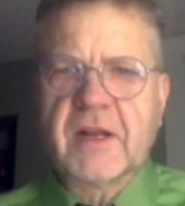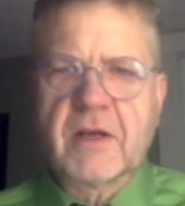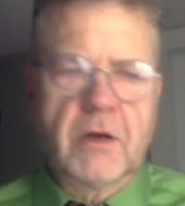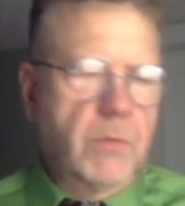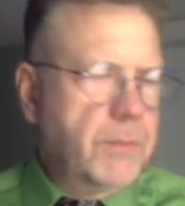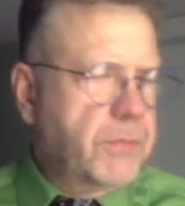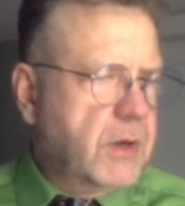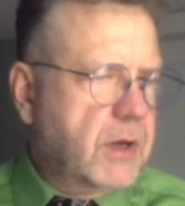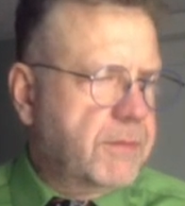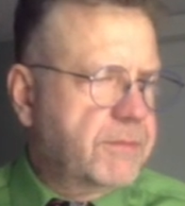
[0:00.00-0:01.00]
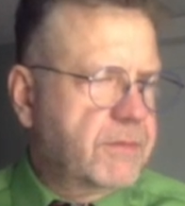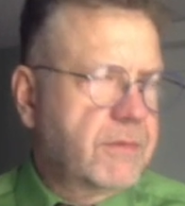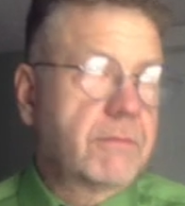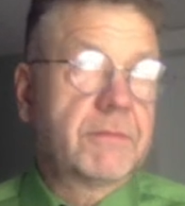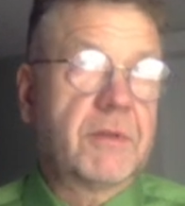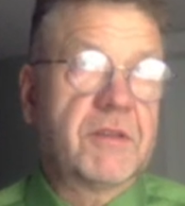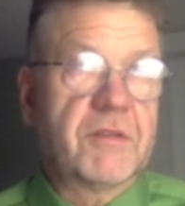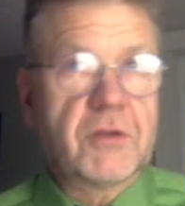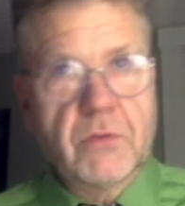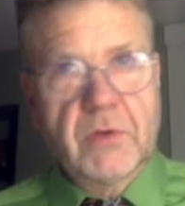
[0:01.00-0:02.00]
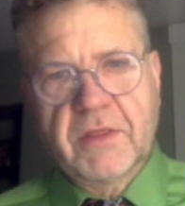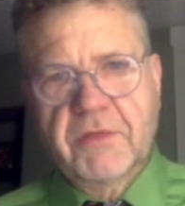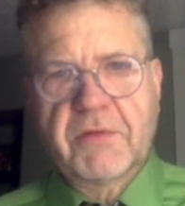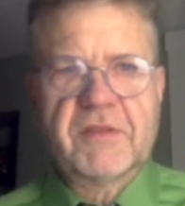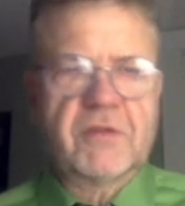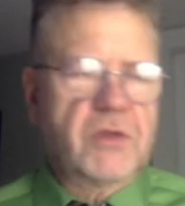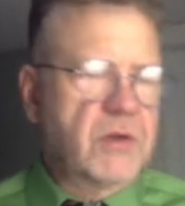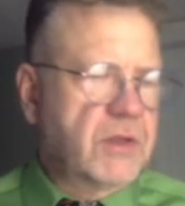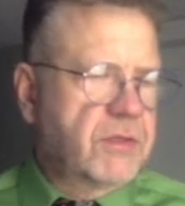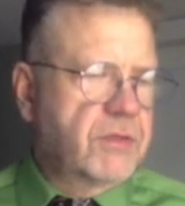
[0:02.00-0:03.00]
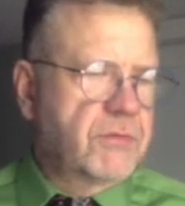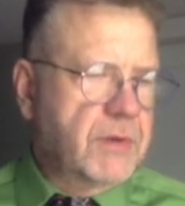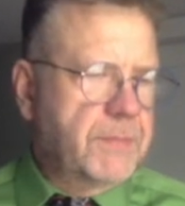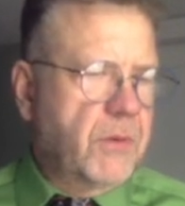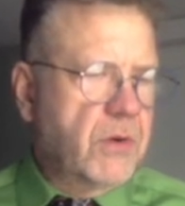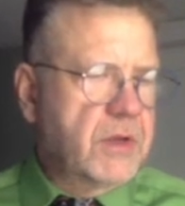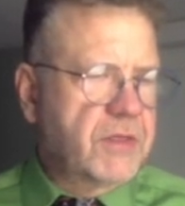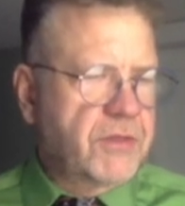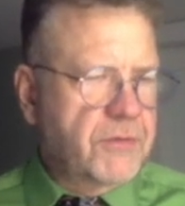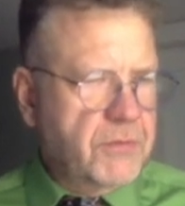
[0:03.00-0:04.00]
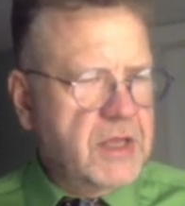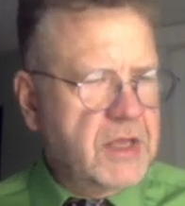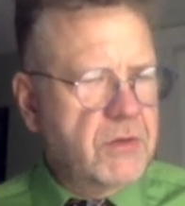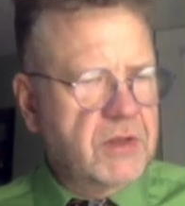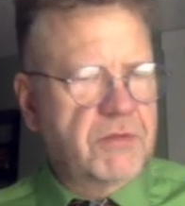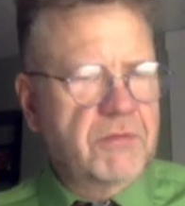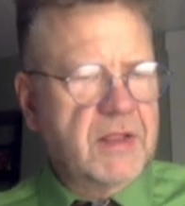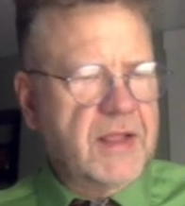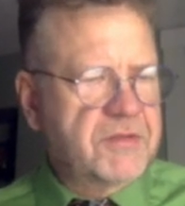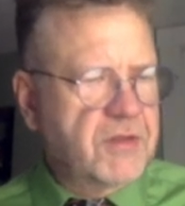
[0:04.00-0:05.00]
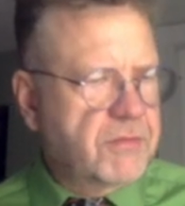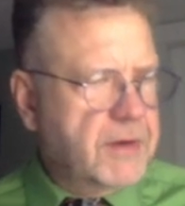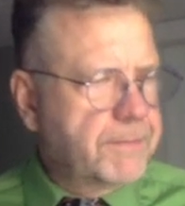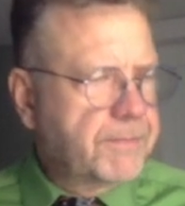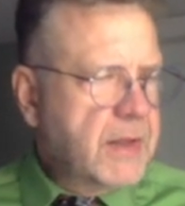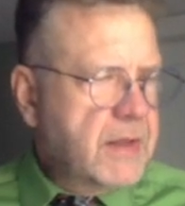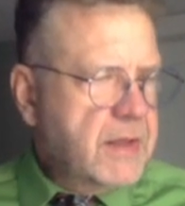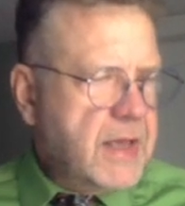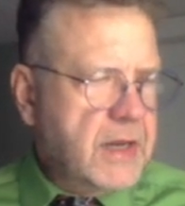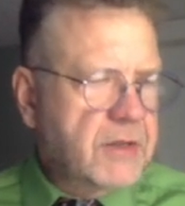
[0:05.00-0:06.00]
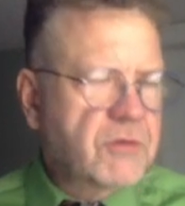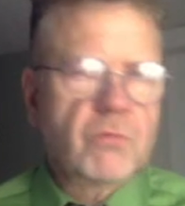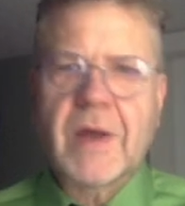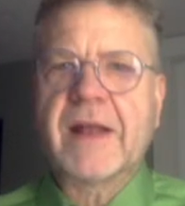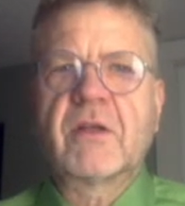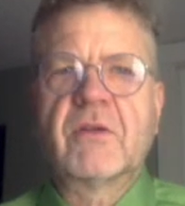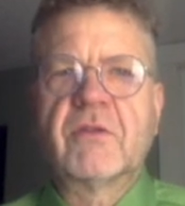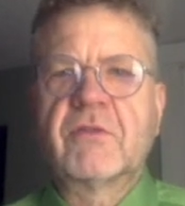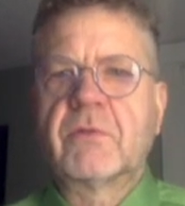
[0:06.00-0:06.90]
I call it this is Unit 3, so Unit 3.3, Unit 3, Lesson 3, and it's radicals.